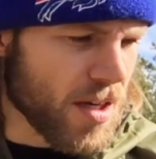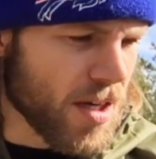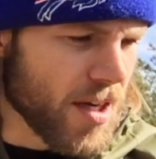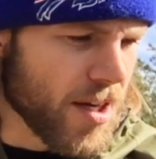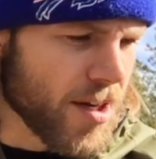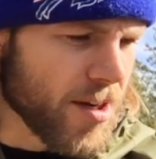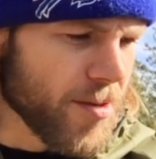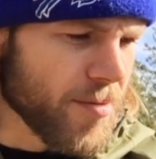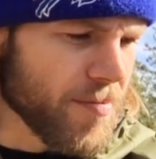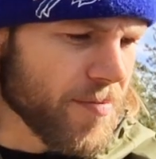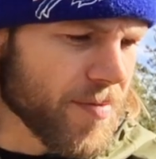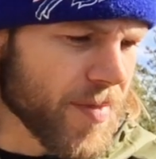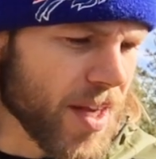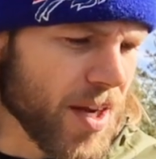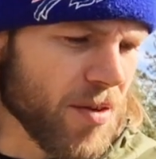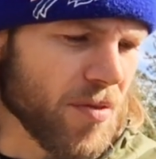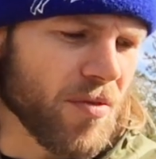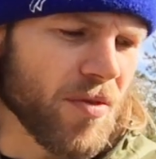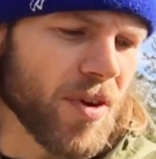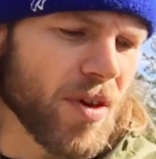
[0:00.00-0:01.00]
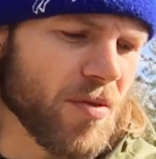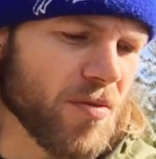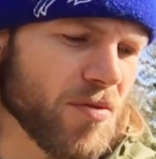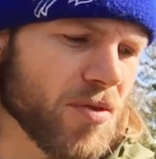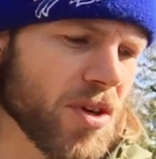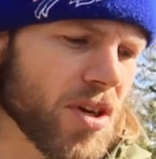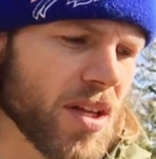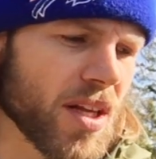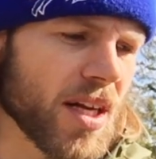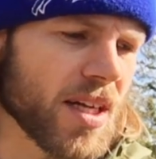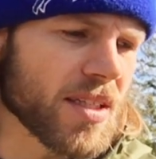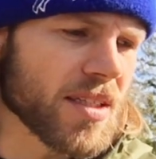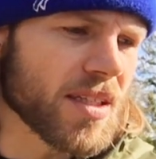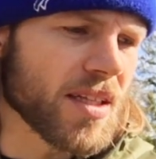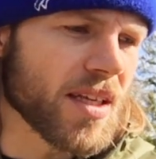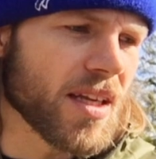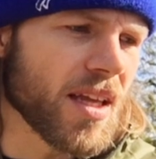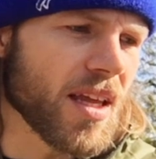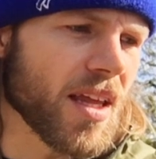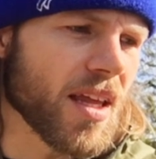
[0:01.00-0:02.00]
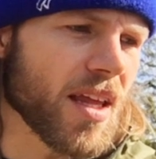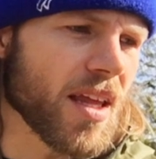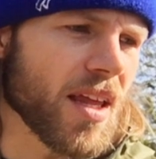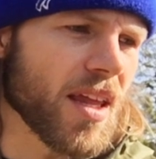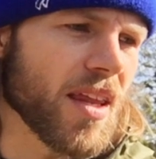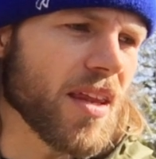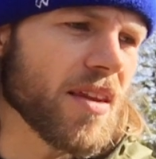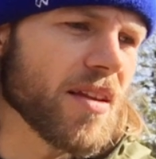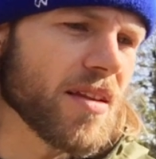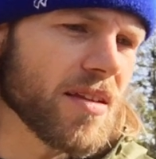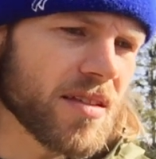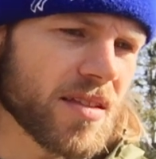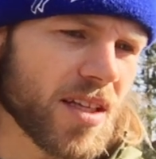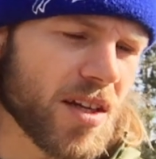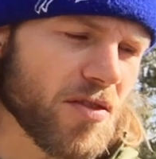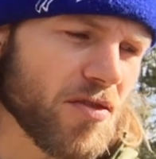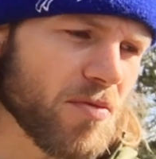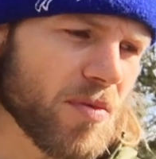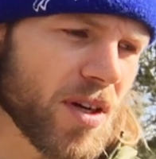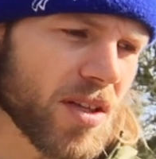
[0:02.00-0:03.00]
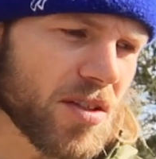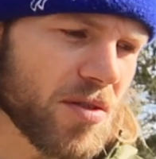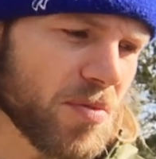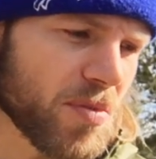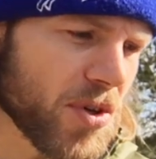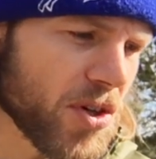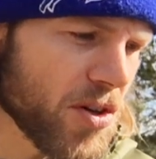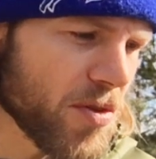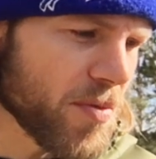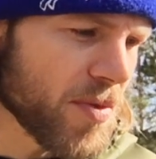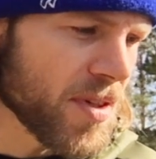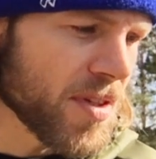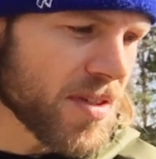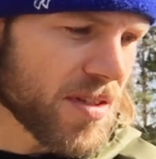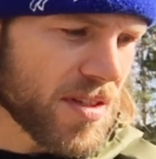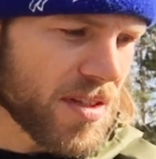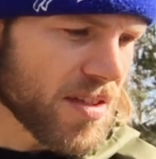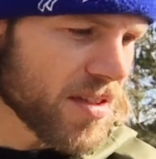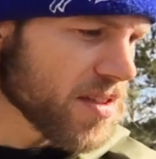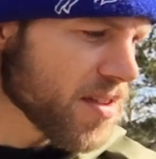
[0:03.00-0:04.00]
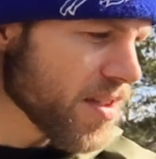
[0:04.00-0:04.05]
And realizing this stuff about the pyramids, this